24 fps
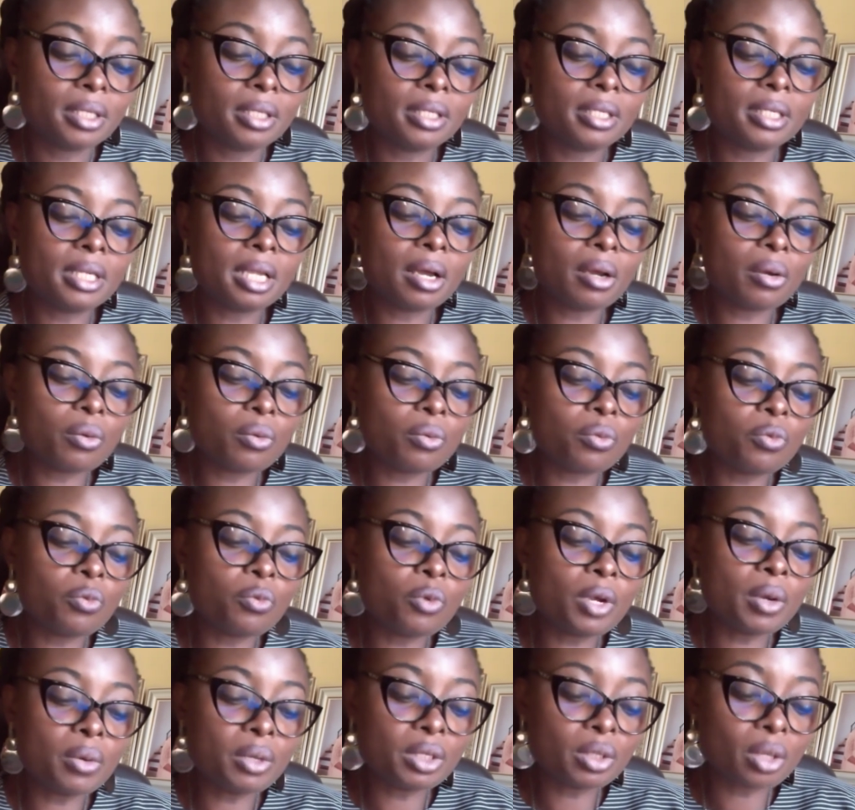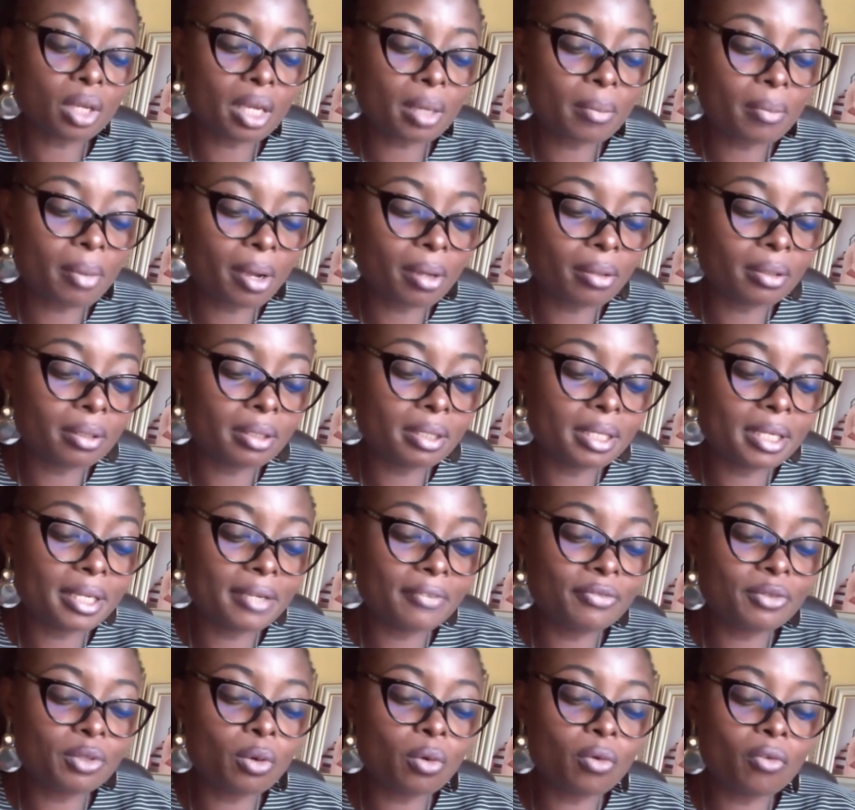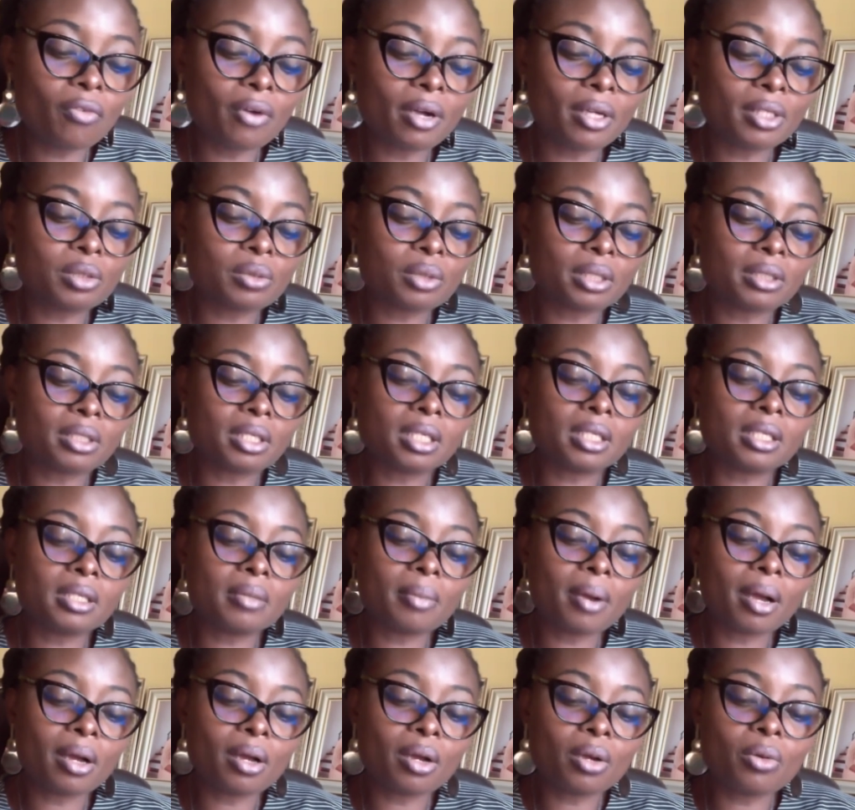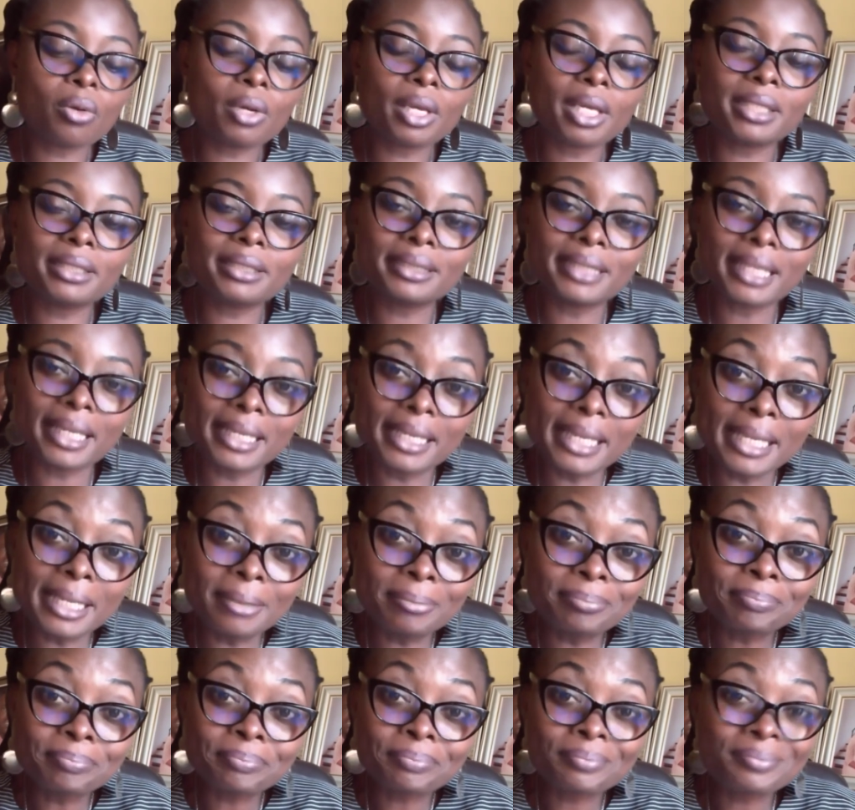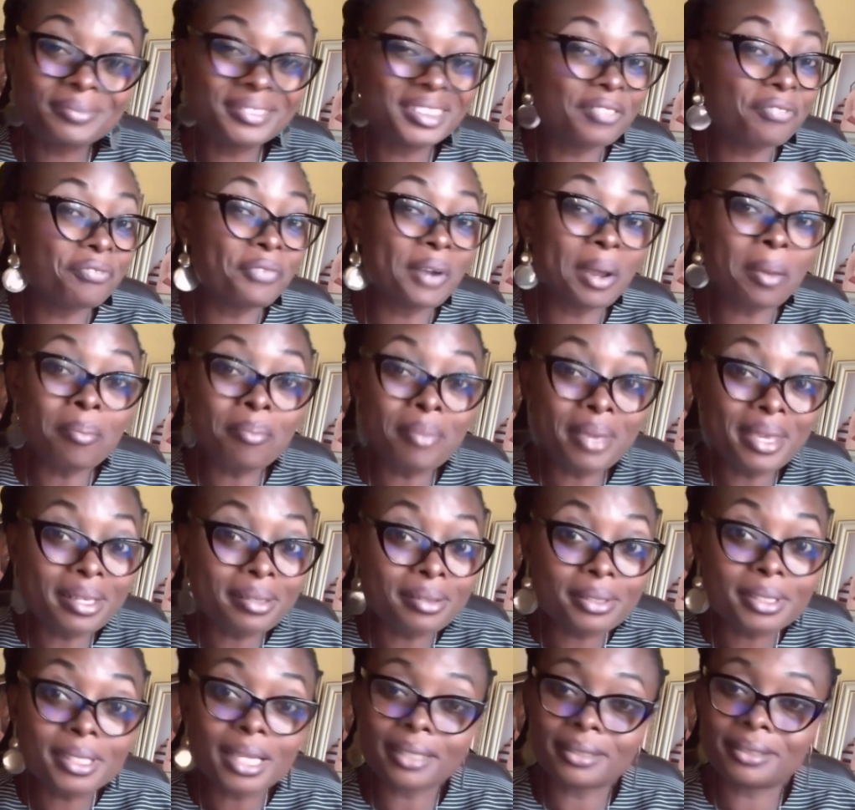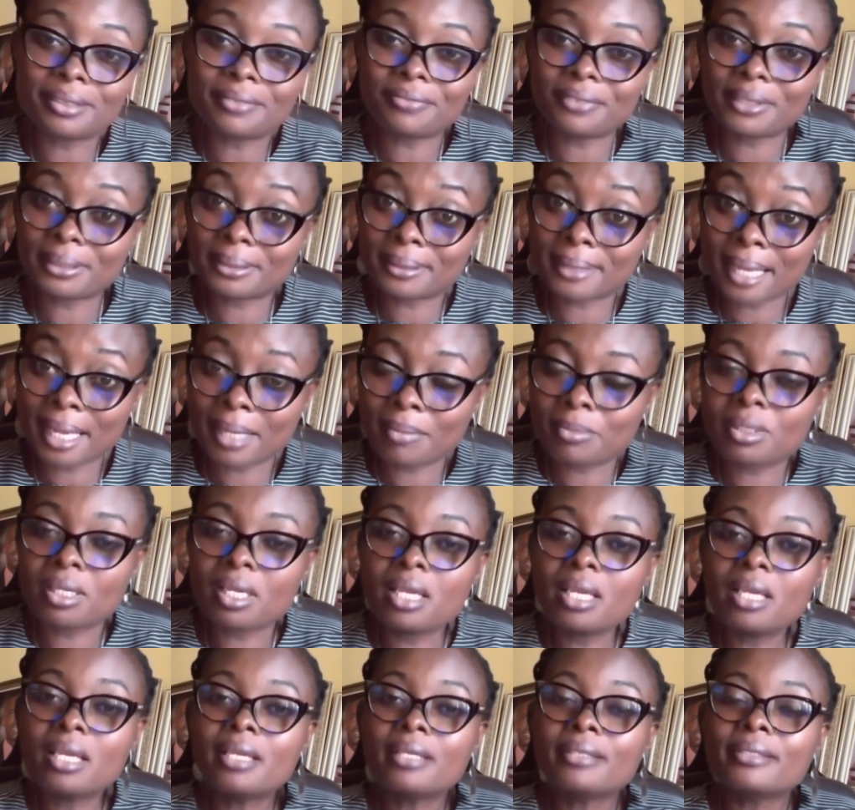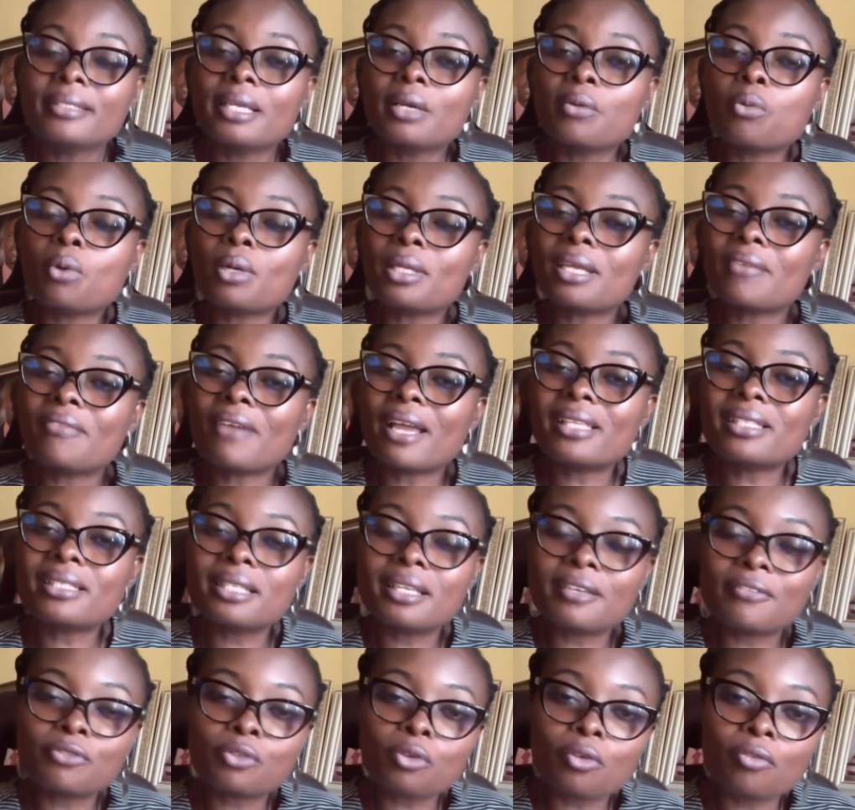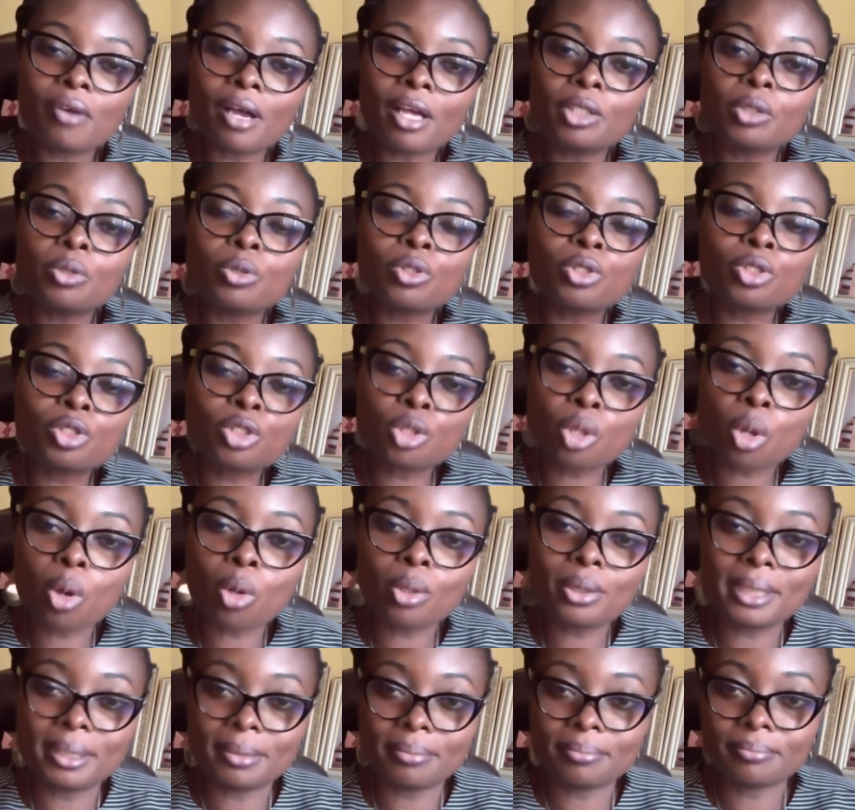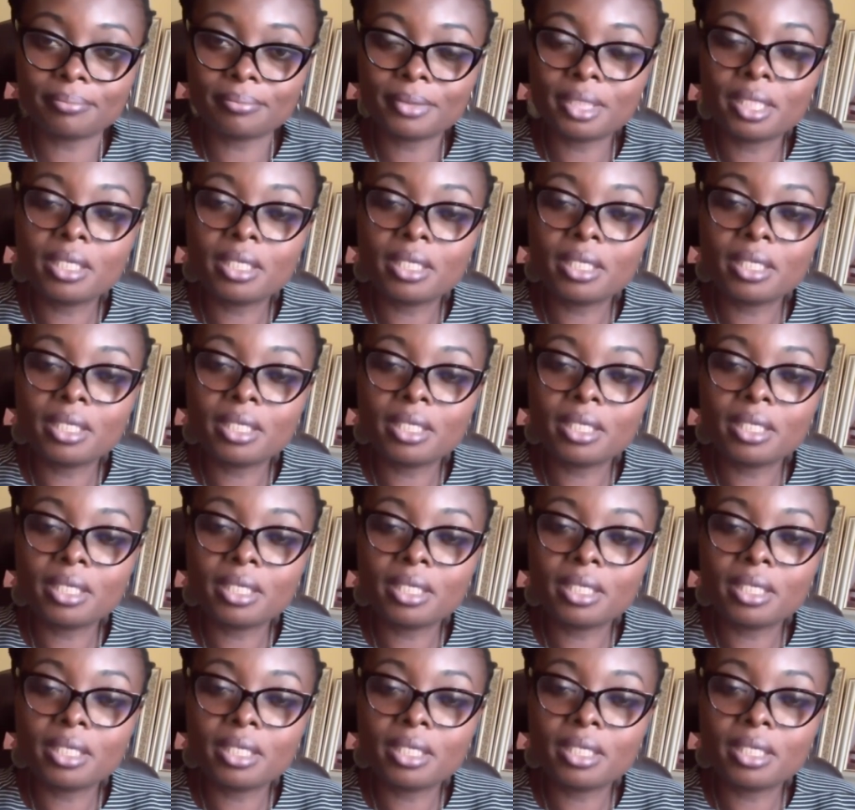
Now, when we talk about leftovers, we are talking about cooking daily, different meals at different times. Then whatever is left over, you store them.